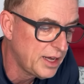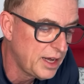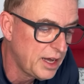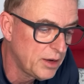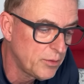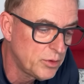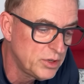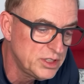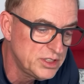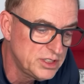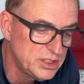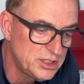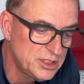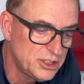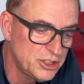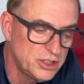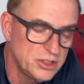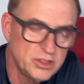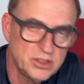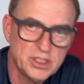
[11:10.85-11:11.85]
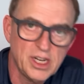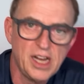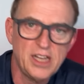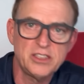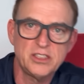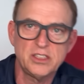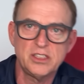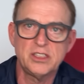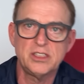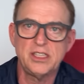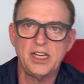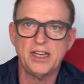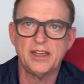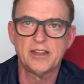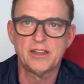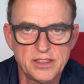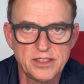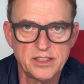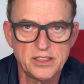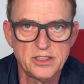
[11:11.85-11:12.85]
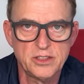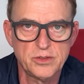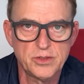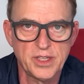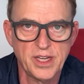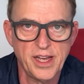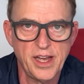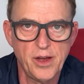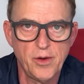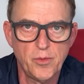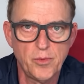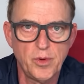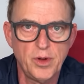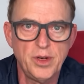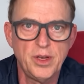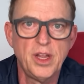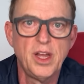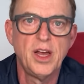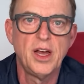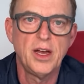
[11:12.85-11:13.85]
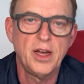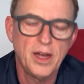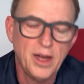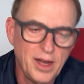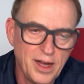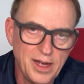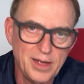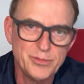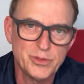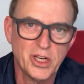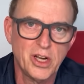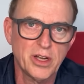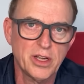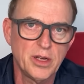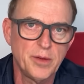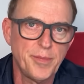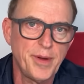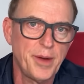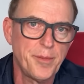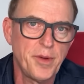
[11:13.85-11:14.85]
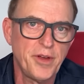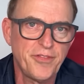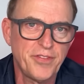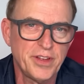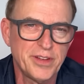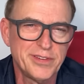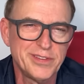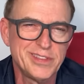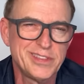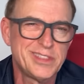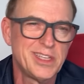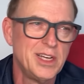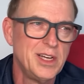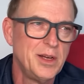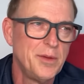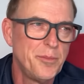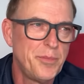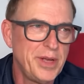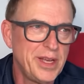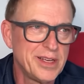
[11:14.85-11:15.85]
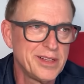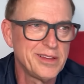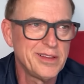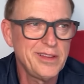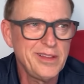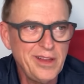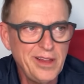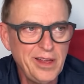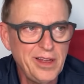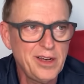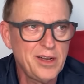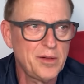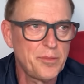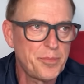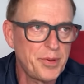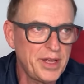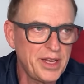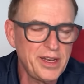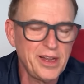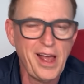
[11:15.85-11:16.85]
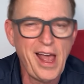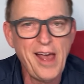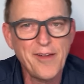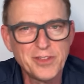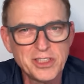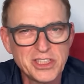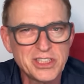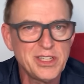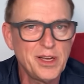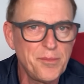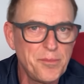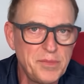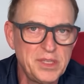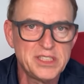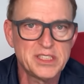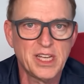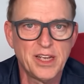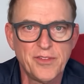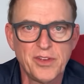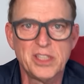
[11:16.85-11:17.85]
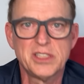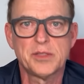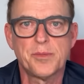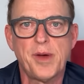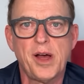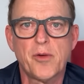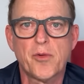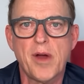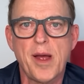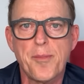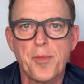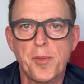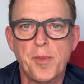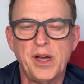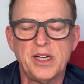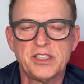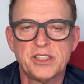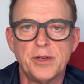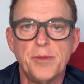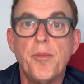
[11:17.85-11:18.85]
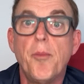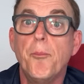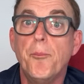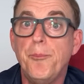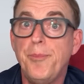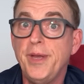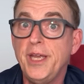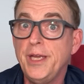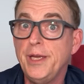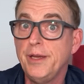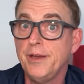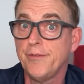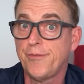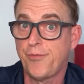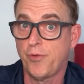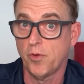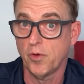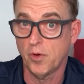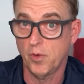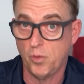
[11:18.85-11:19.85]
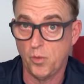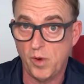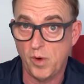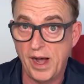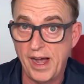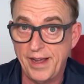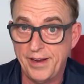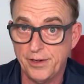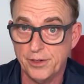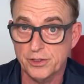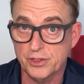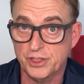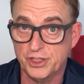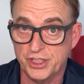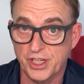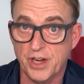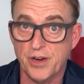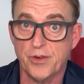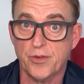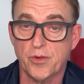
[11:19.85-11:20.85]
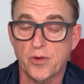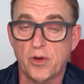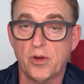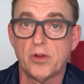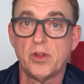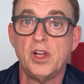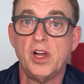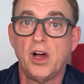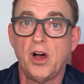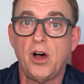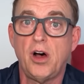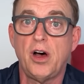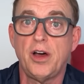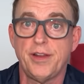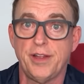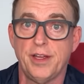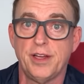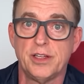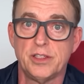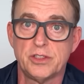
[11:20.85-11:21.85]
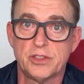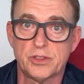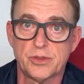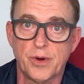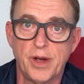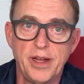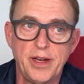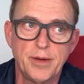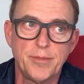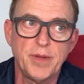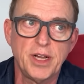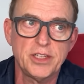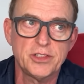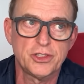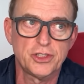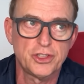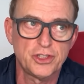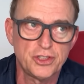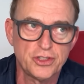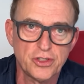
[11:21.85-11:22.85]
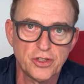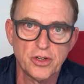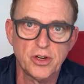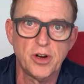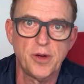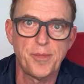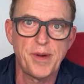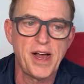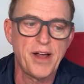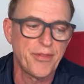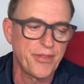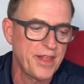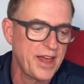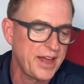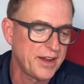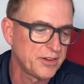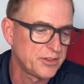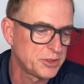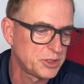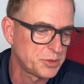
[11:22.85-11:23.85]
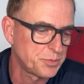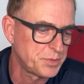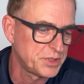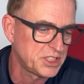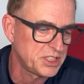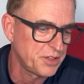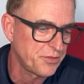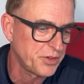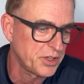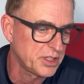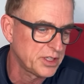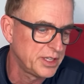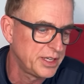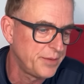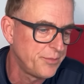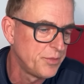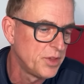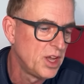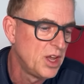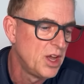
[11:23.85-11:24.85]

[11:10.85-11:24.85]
I want you guys to take this into account when I'm talking about my feelings being a little bit, having some misgivings about rapamycin being for a wider general audience, right? I'm not sure about that specifically.